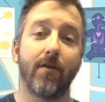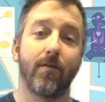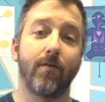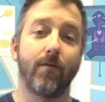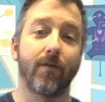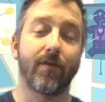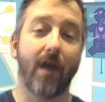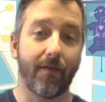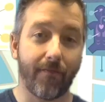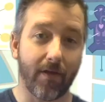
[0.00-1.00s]
who is
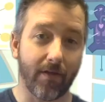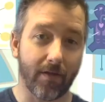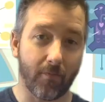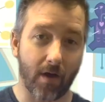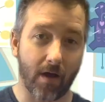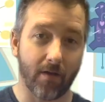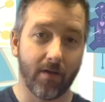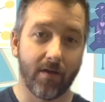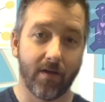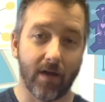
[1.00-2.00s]
not feeling well,
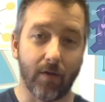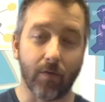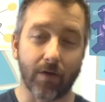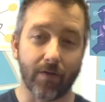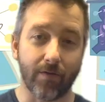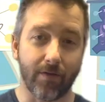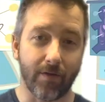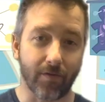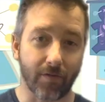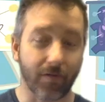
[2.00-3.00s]
uh, who could
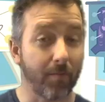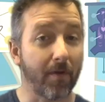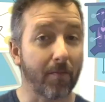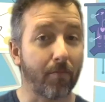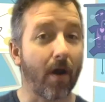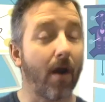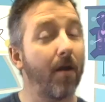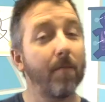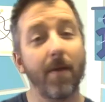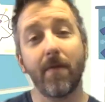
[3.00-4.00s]
use a little bit of prayer.
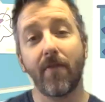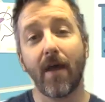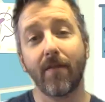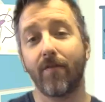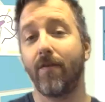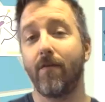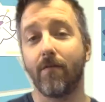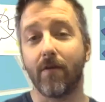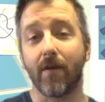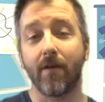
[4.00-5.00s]
And maybe that's
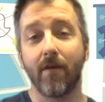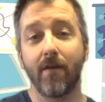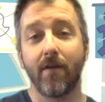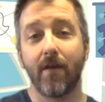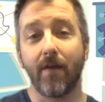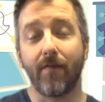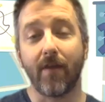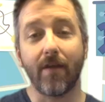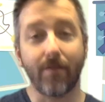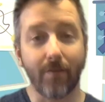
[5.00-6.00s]
you. And if it
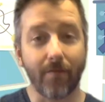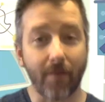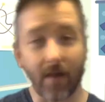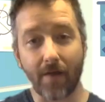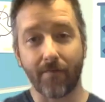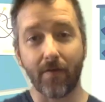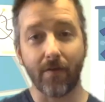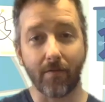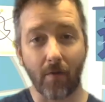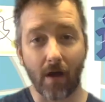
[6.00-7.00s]
is you, if you're not
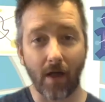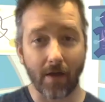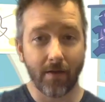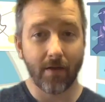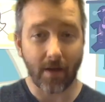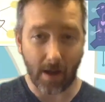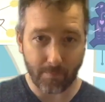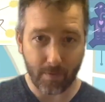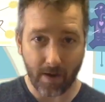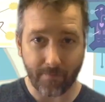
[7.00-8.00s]
feeling well, I I
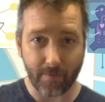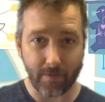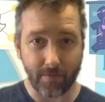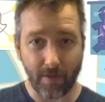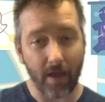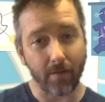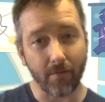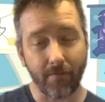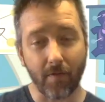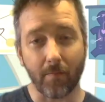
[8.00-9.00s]
pray for you that you
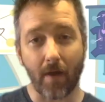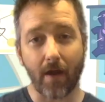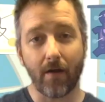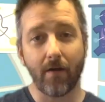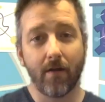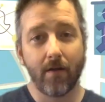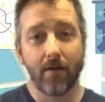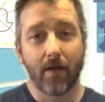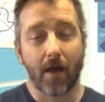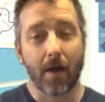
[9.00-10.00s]
will feel better.
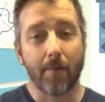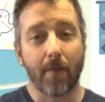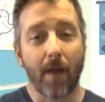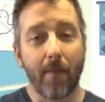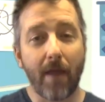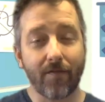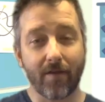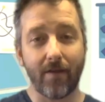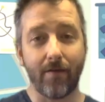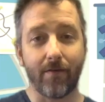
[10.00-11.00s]
Um, but I'm
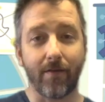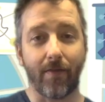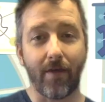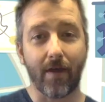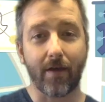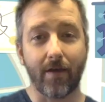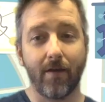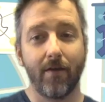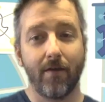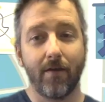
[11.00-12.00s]
asking you to think
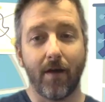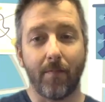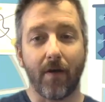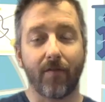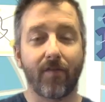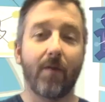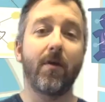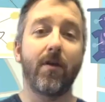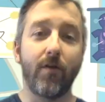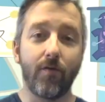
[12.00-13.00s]
about
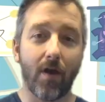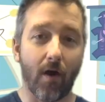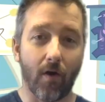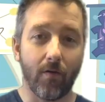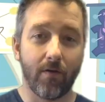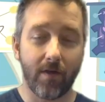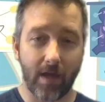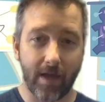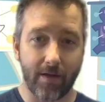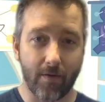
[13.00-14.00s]
someone you know
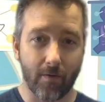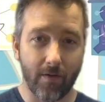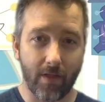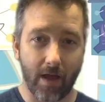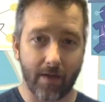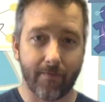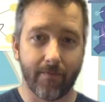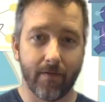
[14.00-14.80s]
in your life